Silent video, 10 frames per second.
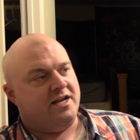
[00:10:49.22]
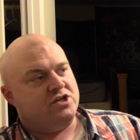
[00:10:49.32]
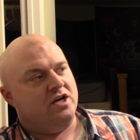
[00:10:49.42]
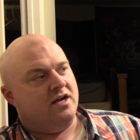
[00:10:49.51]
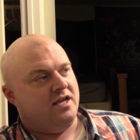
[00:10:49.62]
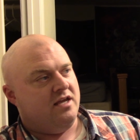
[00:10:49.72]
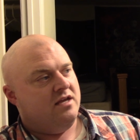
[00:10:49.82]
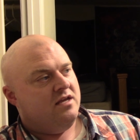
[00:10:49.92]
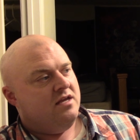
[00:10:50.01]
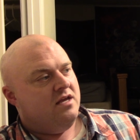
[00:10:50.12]
Chucky.
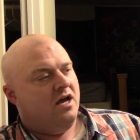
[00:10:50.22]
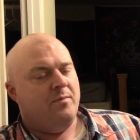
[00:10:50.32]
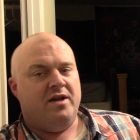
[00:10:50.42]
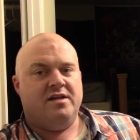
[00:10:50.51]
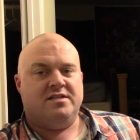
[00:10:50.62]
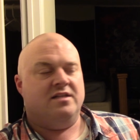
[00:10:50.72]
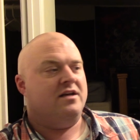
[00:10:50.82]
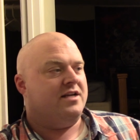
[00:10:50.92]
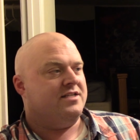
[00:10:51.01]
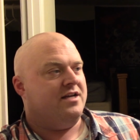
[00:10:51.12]
I mean, it doesn't
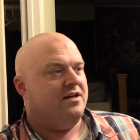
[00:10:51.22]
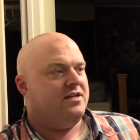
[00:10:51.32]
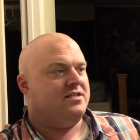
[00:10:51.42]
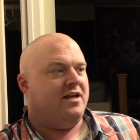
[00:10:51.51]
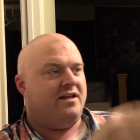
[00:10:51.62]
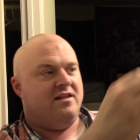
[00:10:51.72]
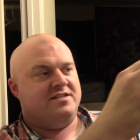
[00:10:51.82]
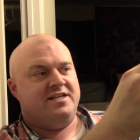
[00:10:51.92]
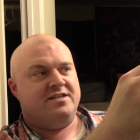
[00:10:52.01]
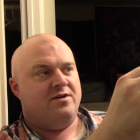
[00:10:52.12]
look as good as like the
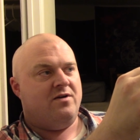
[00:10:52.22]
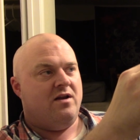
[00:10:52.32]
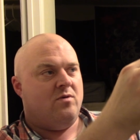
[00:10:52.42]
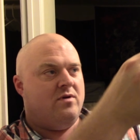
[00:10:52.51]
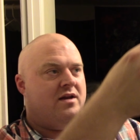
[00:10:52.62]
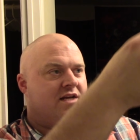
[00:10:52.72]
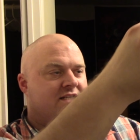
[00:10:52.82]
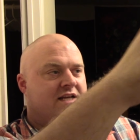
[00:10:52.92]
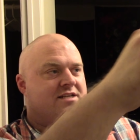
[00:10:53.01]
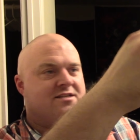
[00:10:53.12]
$600 one, like I
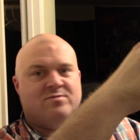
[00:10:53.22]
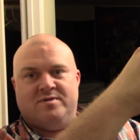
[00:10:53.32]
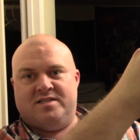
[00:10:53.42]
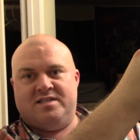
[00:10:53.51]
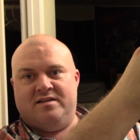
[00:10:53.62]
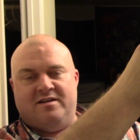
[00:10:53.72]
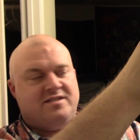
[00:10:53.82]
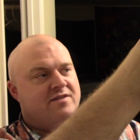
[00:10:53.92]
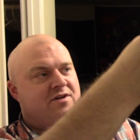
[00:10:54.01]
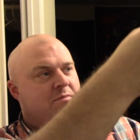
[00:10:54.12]
said, because this one's $70,